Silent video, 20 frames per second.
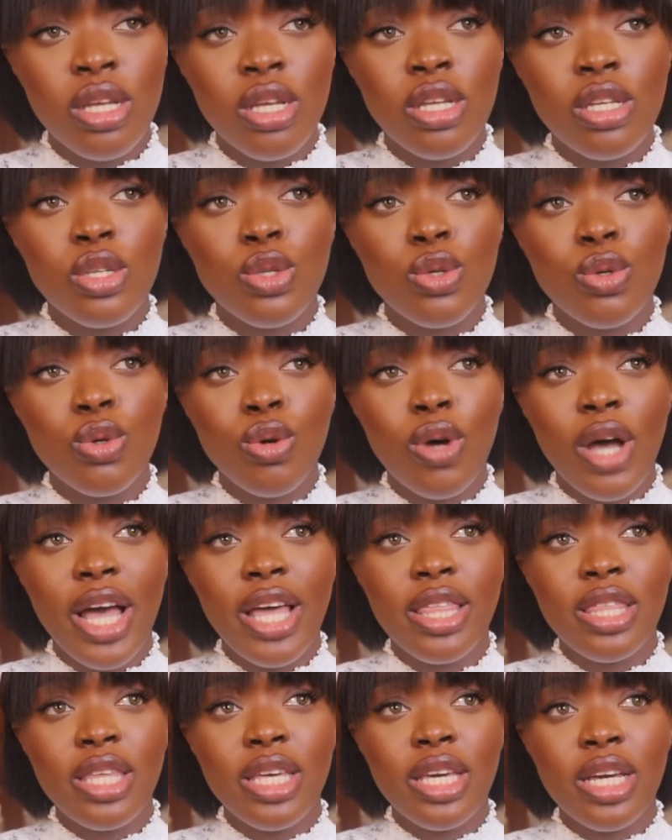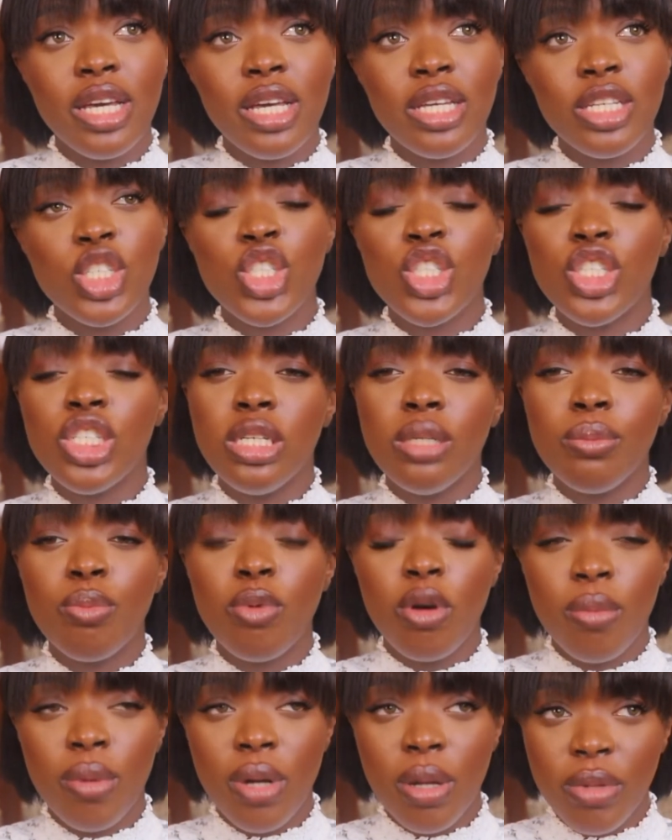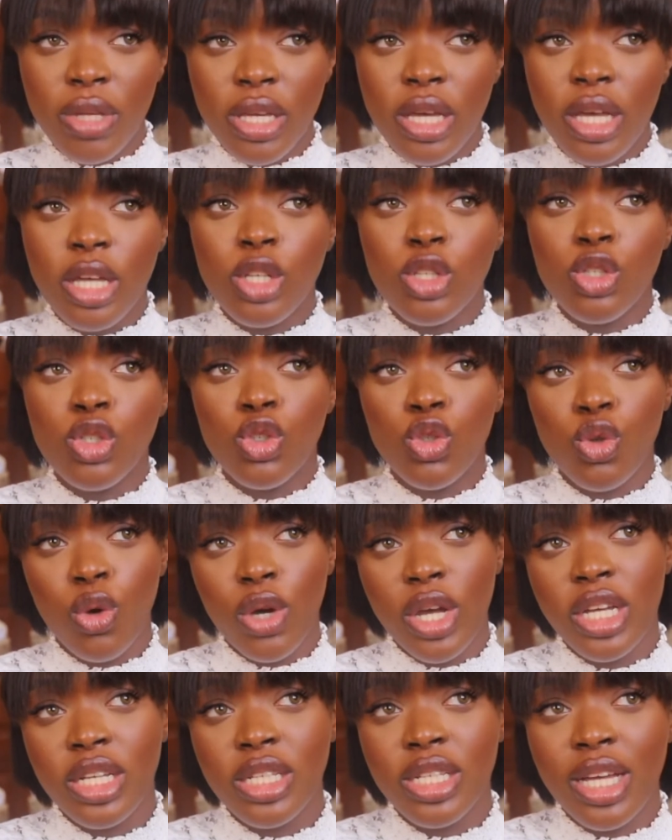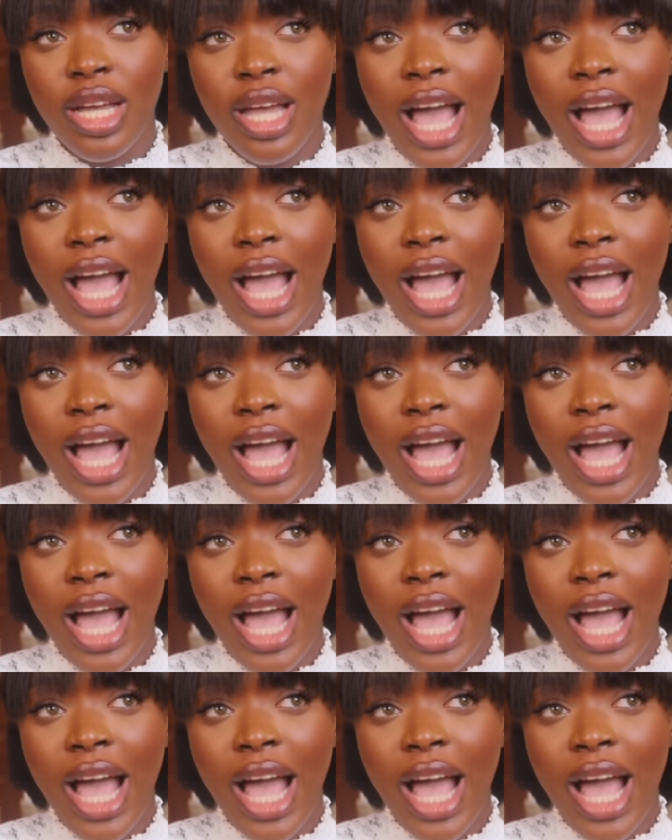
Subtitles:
So I think she probably enjoyed